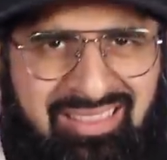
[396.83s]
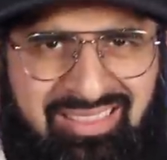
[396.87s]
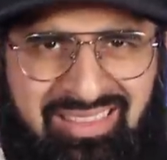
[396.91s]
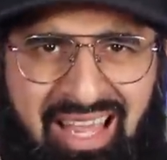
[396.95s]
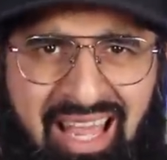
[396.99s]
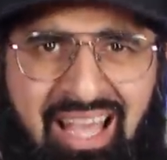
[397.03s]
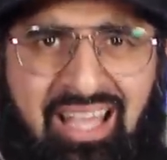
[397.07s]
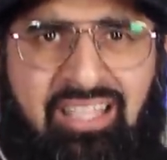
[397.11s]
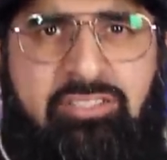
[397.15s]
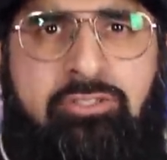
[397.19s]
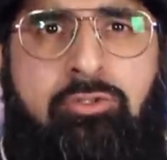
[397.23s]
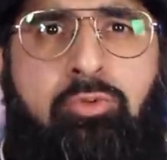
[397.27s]

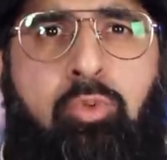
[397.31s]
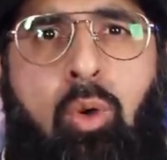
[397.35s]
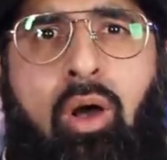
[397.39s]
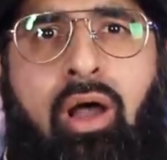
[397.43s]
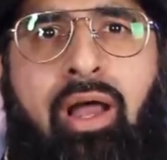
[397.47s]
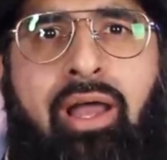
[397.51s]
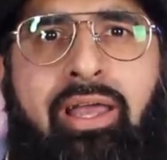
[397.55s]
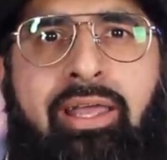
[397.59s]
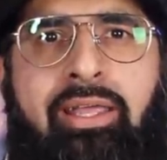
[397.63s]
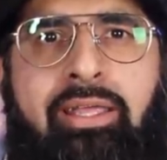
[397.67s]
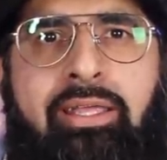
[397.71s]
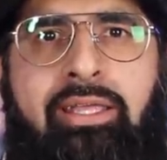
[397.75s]
And that's
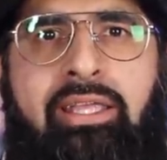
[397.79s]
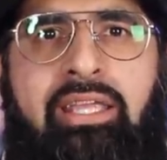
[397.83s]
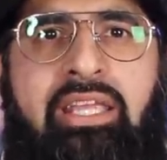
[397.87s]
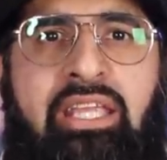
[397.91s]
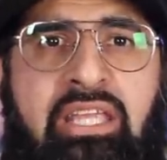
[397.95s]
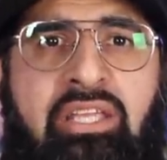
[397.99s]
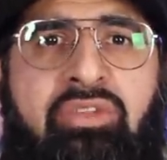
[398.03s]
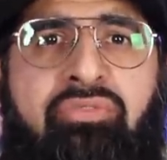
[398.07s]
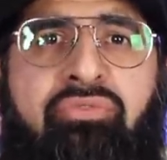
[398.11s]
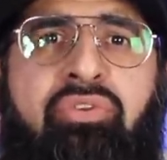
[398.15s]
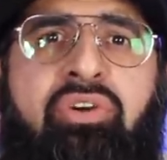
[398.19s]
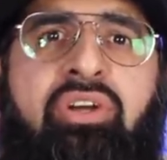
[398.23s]
why
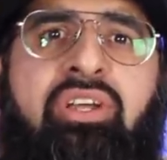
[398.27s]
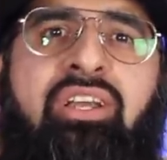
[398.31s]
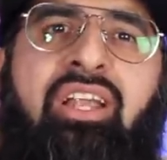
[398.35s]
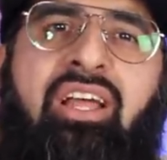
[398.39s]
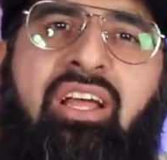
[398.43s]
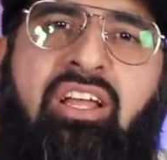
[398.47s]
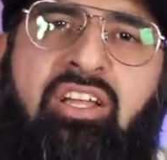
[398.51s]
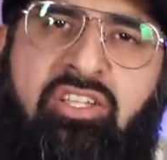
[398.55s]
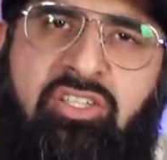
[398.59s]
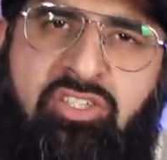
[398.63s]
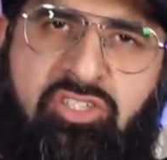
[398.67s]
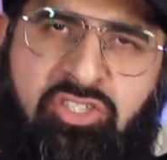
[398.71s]

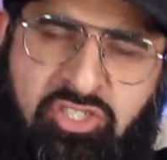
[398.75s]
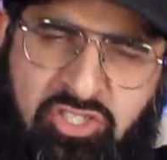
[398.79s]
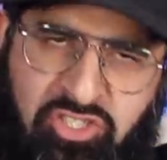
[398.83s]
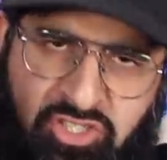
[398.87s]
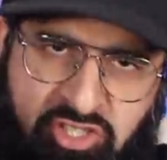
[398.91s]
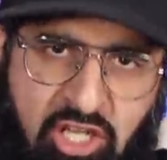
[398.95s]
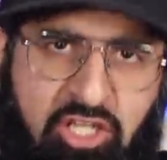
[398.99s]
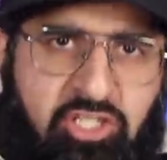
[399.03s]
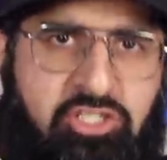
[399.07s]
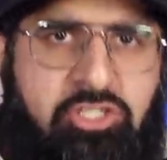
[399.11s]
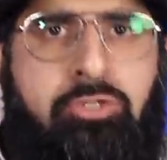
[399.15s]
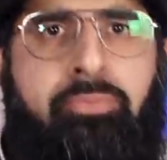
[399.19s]
even
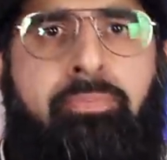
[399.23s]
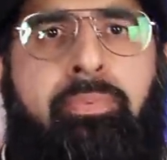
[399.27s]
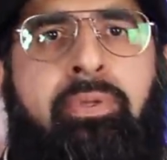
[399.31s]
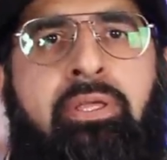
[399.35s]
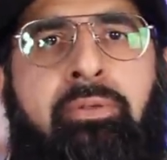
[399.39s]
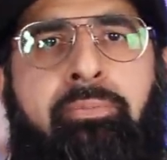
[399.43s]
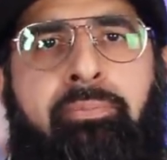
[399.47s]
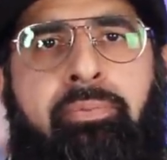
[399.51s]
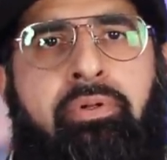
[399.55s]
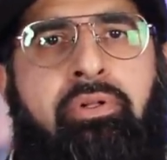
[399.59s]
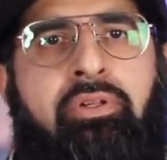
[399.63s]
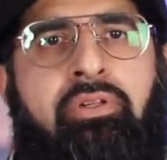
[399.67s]
such
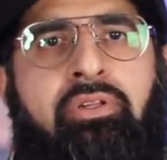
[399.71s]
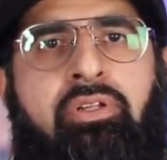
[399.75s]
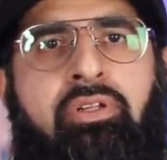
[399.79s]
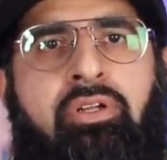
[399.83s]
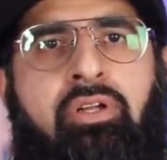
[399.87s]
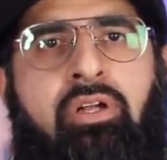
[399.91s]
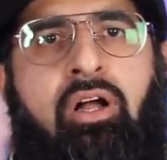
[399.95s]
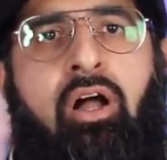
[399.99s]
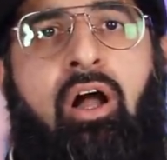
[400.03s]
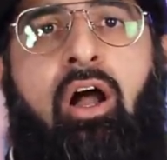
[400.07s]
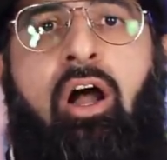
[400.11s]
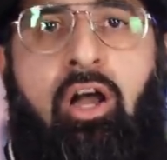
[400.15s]
people
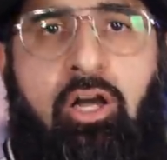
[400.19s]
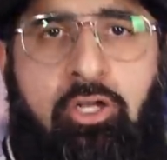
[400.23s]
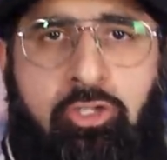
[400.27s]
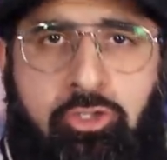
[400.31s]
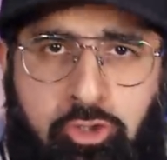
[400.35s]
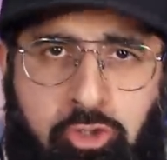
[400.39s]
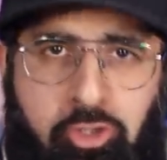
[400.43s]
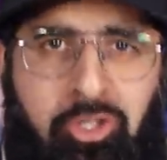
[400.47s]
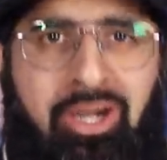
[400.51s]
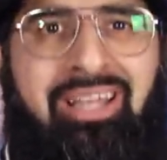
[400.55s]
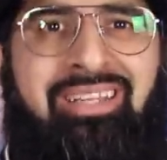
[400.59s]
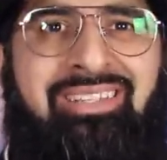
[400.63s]
are
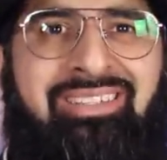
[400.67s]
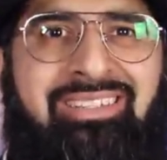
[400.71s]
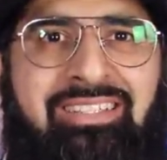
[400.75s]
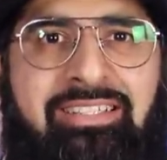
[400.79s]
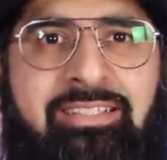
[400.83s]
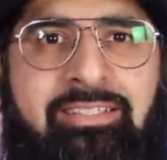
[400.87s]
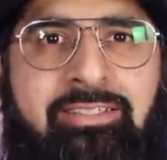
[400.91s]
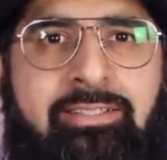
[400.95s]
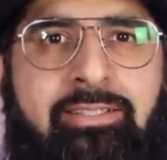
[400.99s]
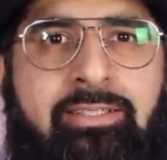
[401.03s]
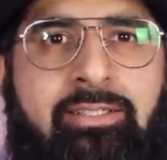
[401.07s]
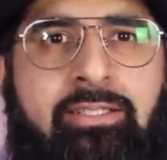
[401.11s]

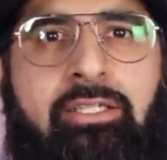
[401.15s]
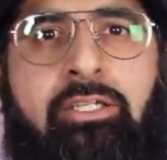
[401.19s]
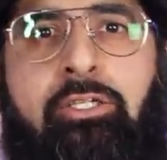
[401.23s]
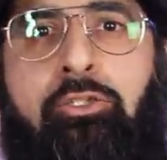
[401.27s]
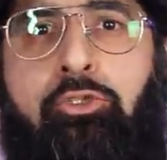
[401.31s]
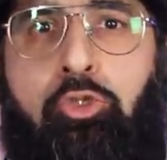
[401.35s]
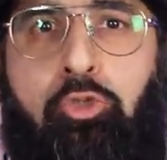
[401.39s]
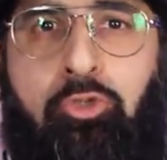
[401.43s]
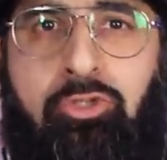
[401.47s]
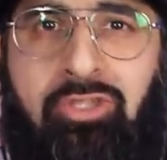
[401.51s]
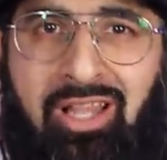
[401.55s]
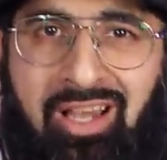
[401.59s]
attracted
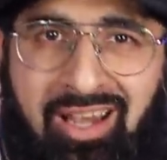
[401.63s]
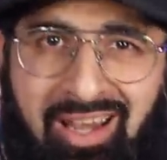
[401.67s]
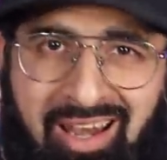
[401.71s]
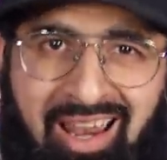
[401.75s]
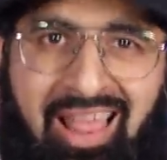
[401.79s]
to the